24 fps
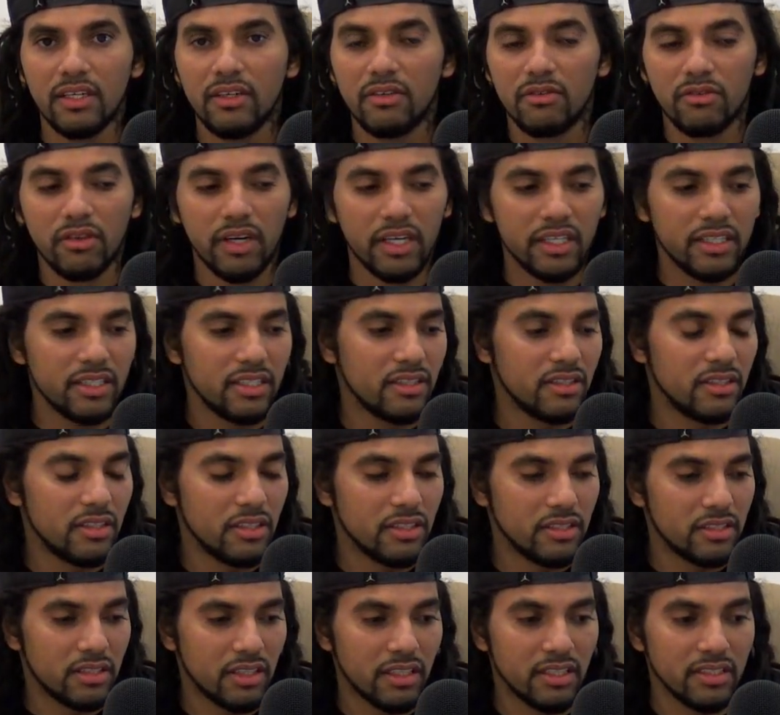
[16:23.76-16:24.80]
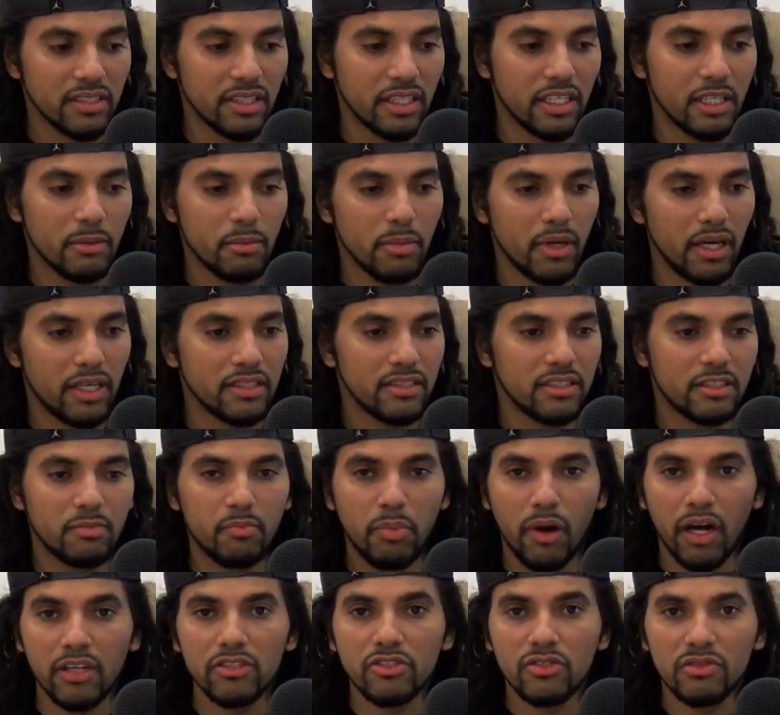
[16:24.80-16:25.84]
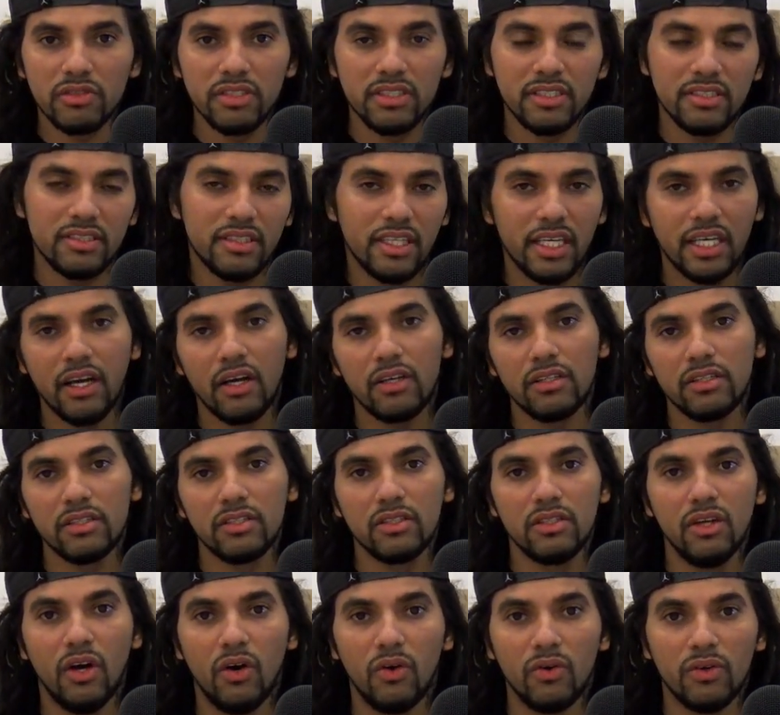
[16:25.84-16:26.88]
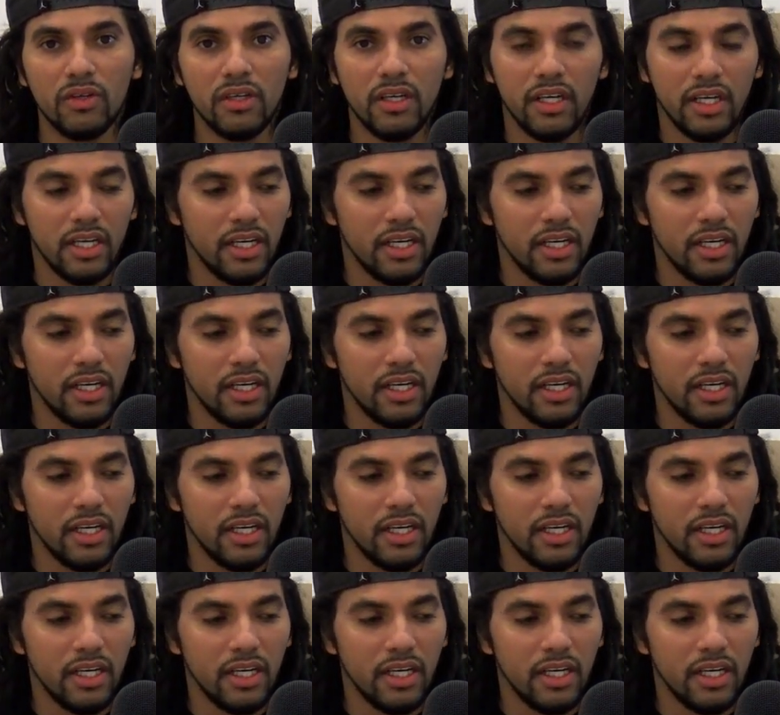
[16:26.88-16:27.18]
Right? Is anybody sponsoring this thing? No.